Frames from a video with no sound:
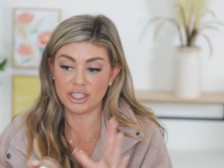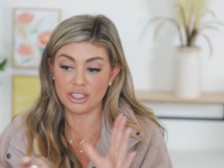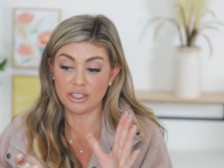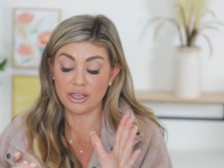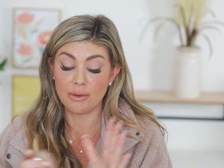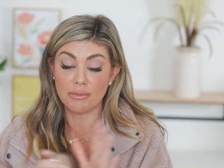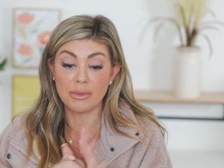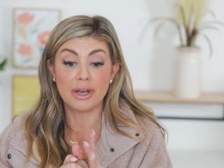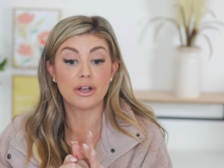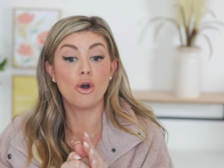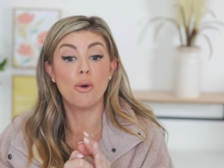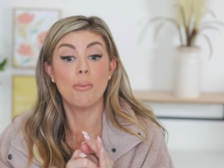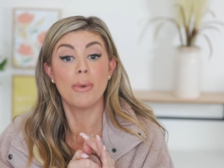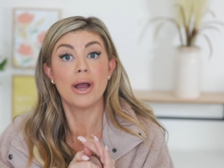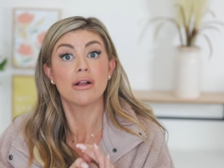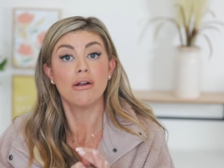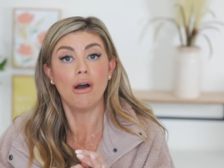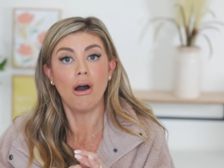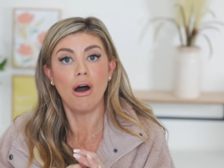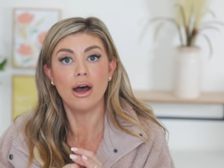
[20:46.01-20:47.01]
And I'm like, oh my
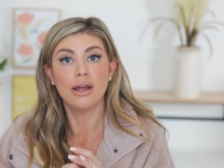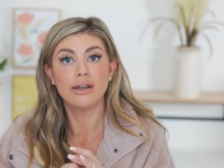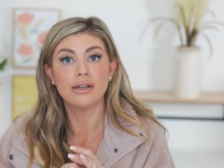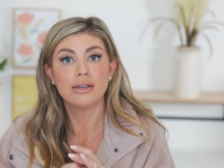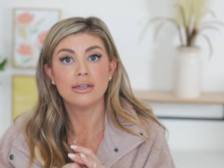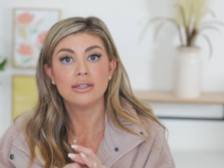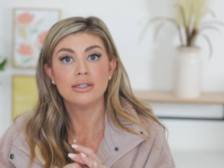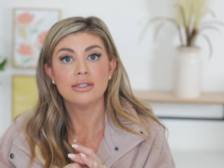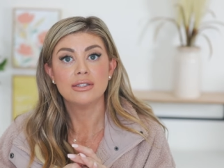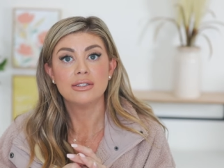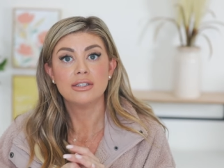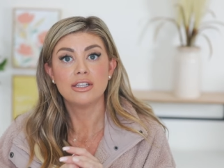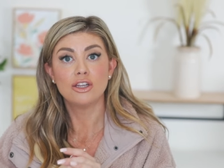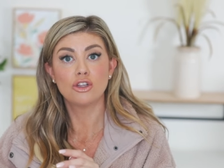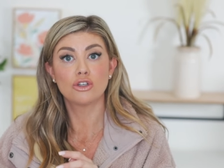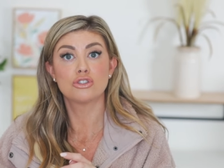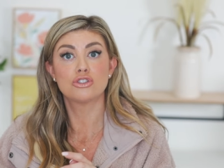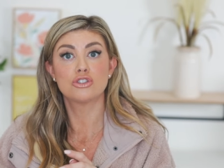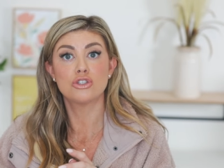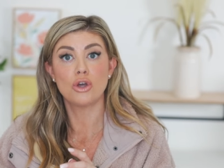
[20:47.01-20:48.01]
God, it
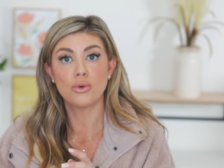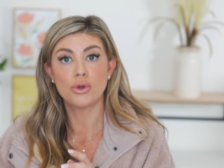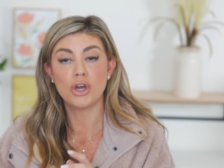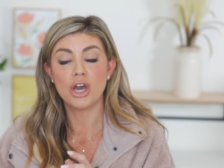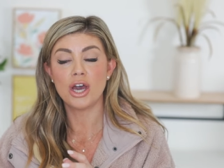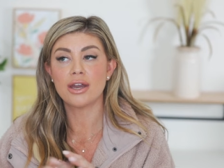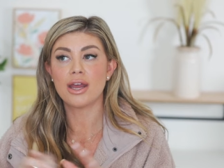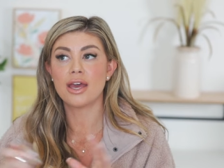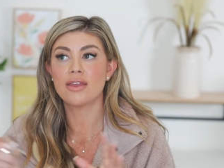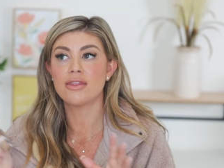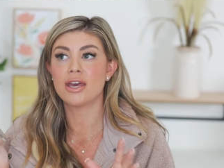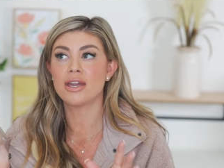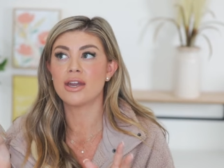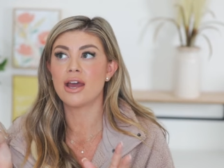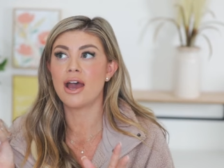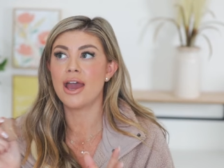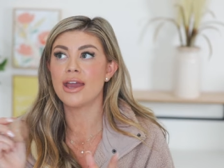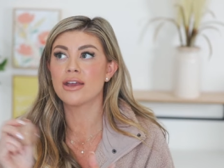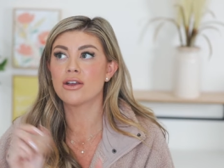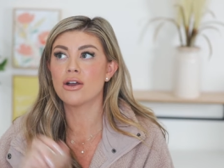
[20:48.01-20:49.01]
looks so good. And then
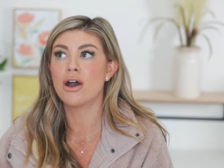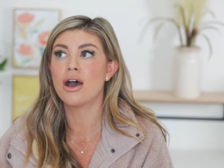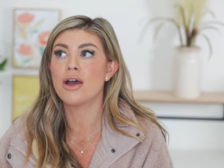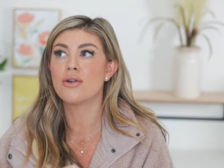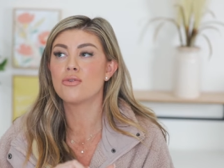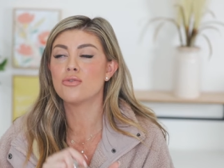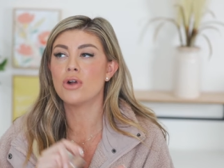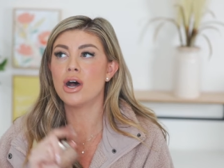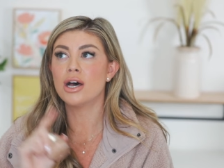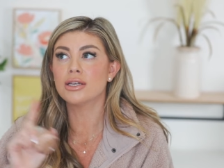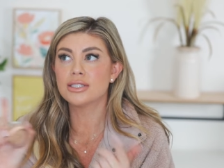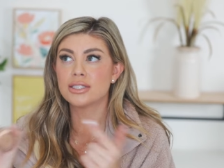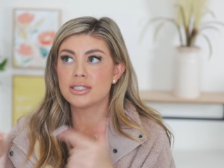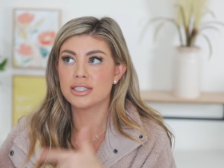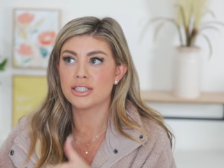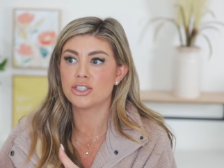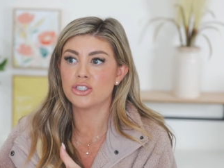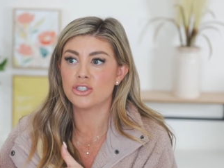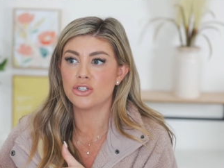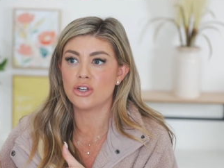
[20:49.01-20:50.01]
I got Ross's
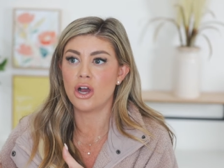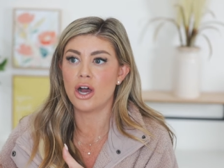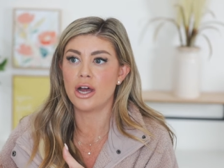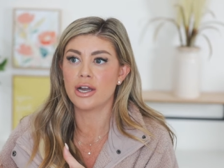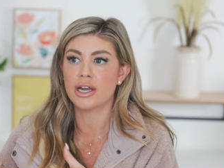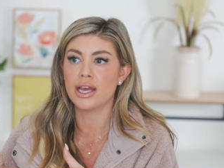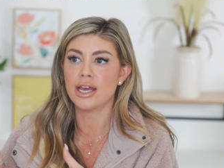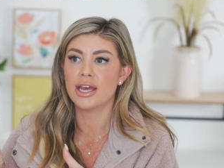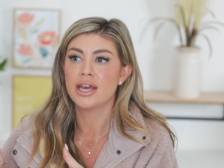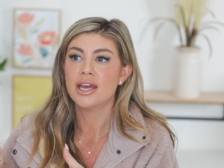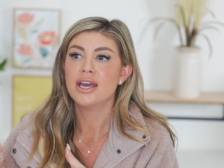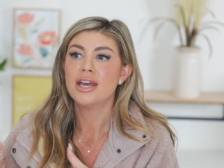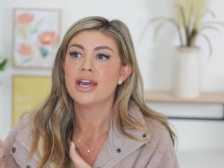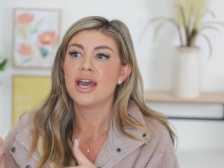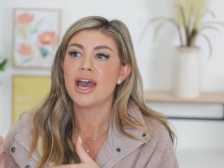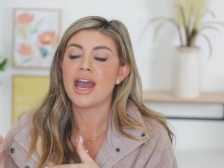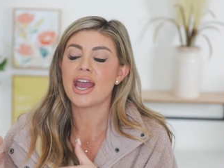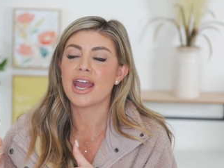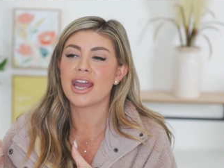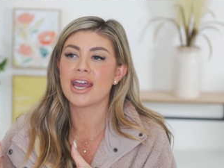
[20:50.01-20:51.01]
sister on it
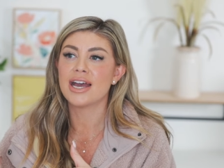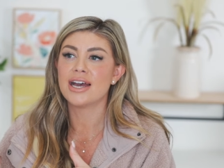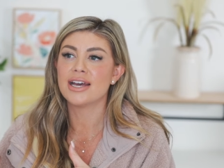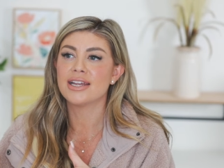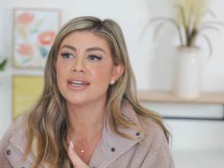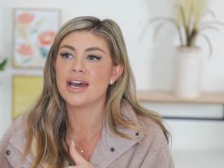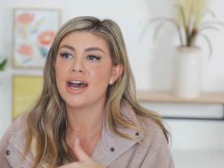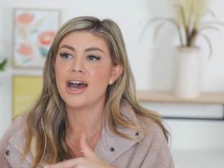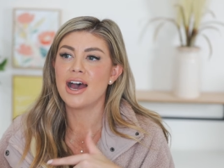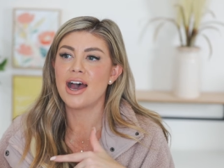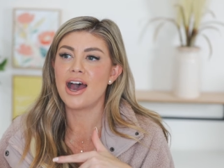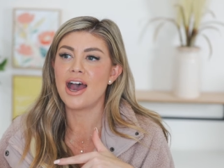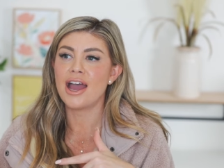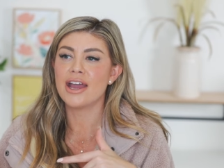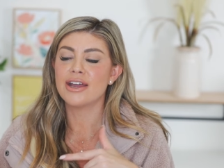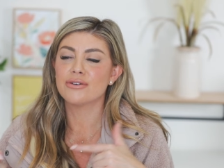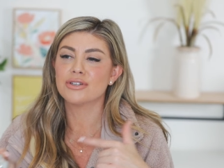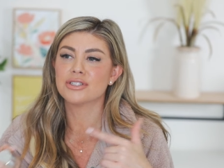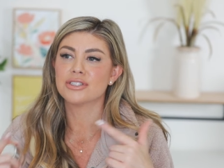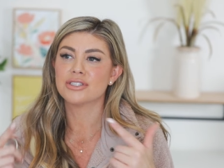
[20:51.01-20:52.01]
and
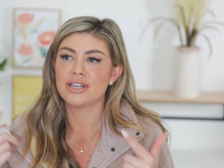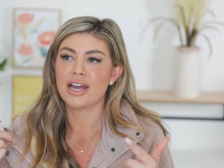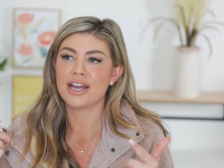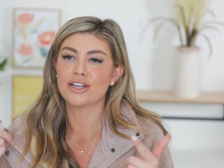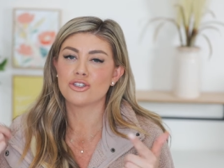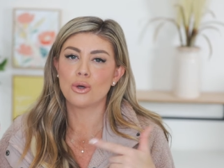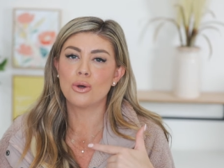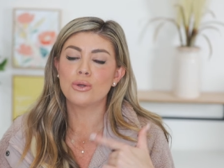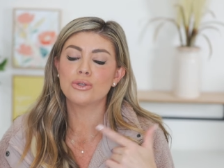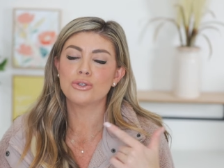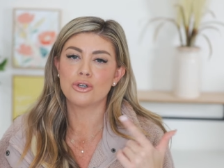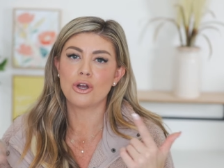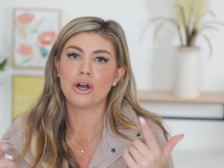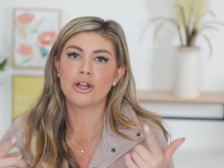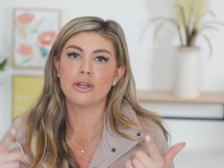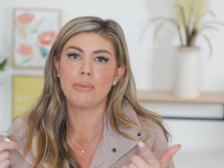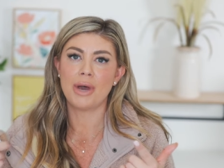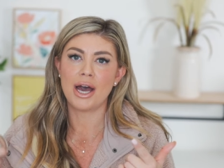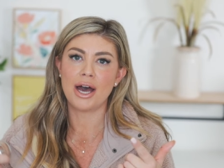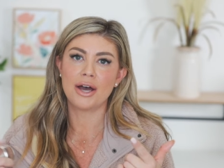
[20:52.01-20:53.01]
I was, I told her
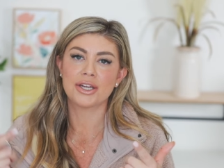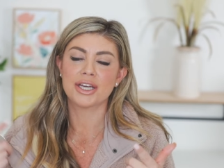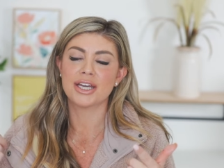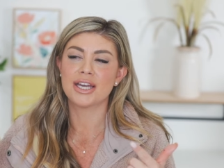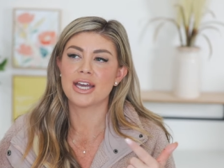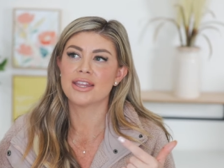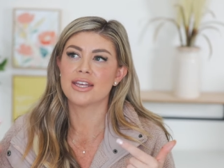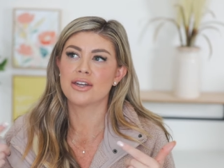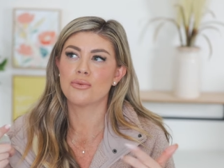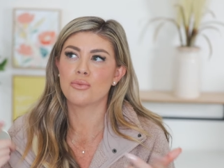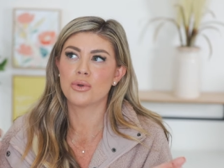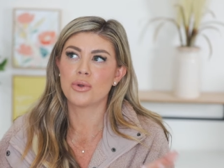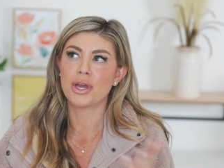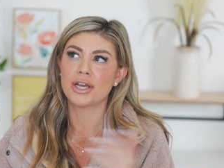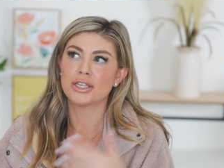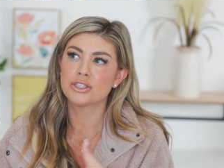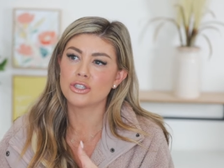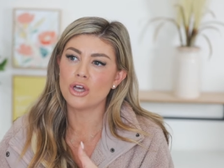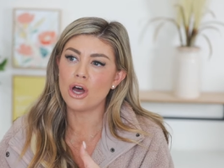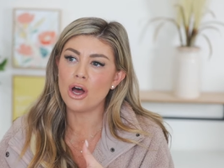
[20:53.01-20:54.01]
all about it. And then when I
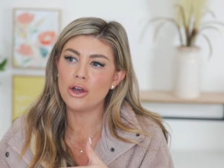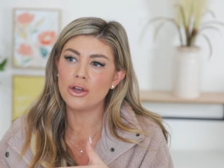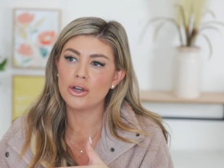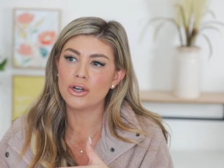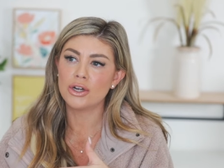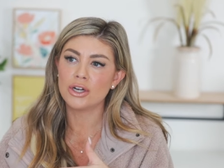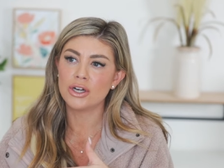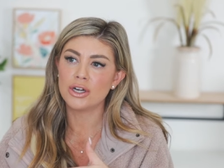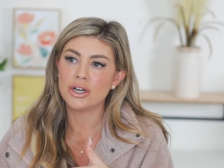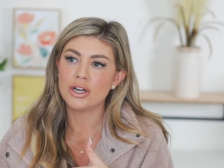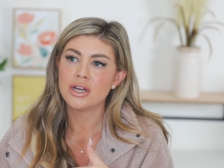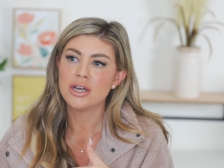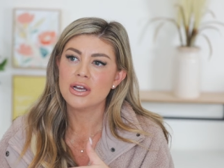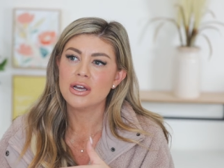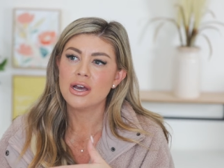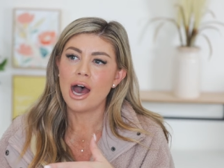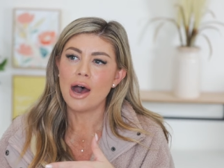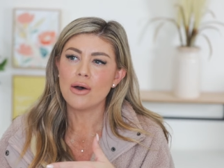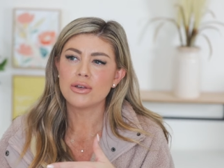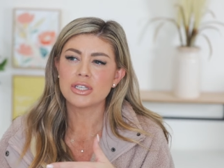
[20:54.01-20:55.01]
saw her,
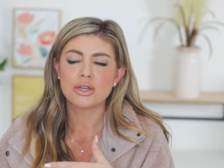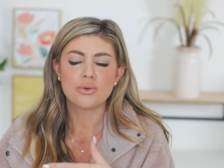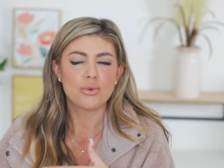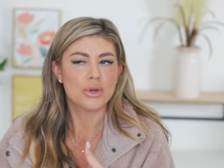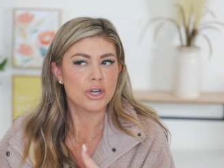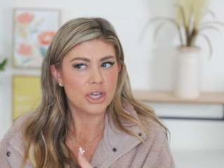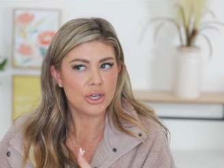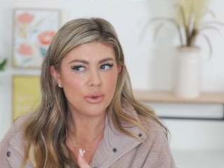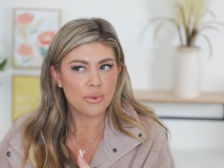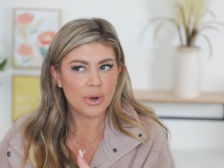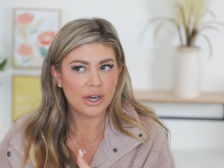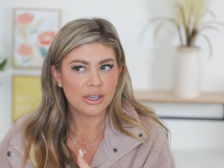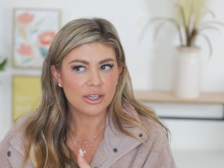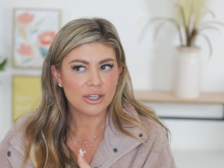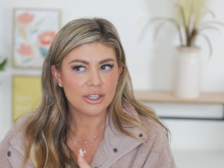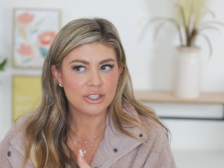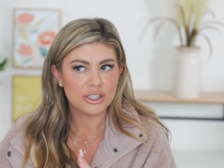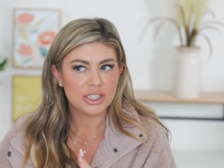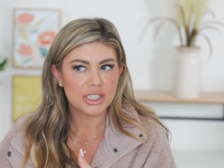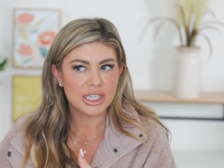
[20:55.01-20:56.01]
I was like, what are you wearing
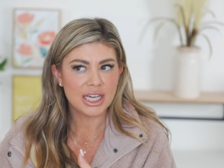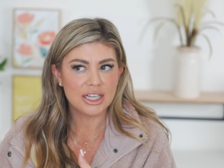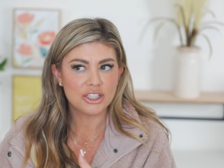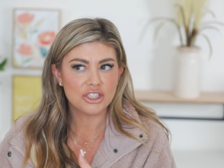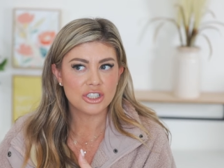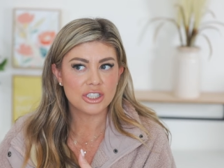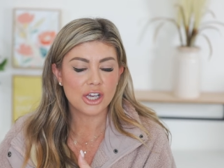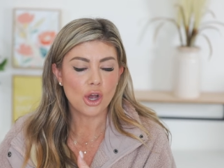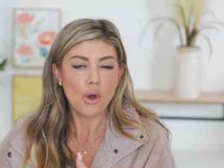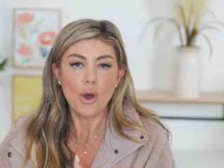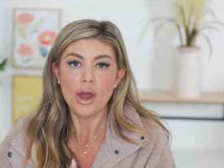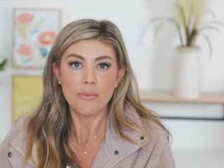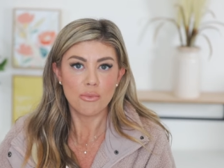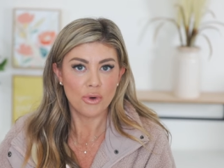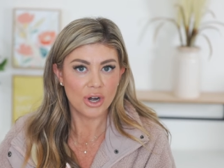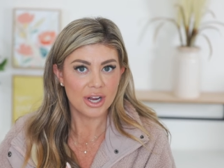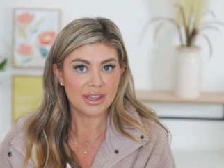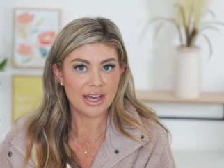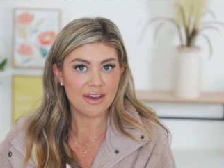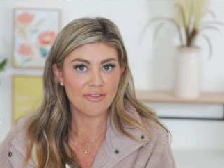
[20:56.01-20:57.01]
on your skin? She's like, oh, I'm
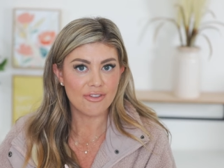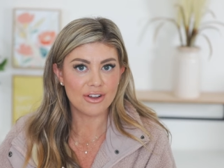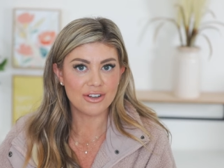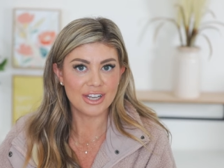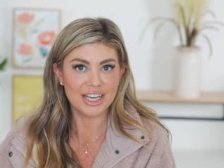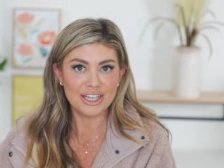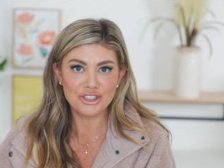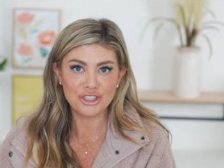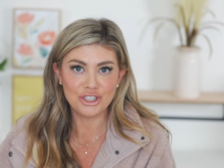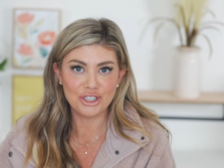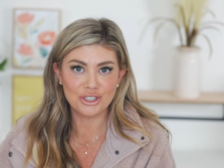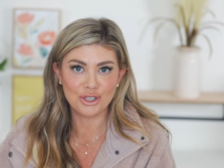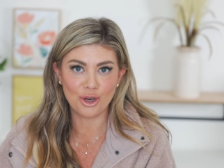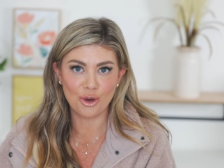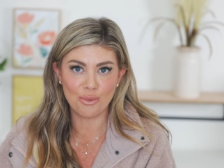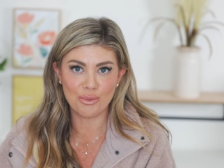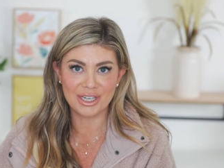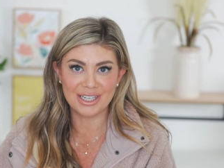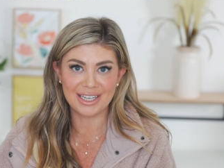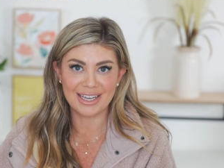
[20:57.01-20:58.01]
wearing that foundation you
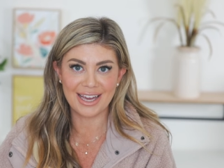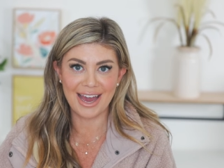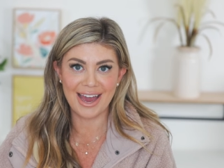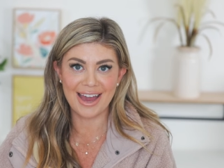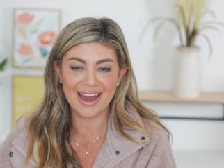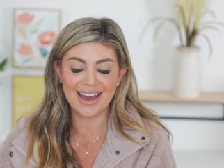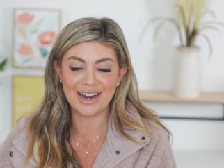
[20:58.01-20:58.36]
told me to get.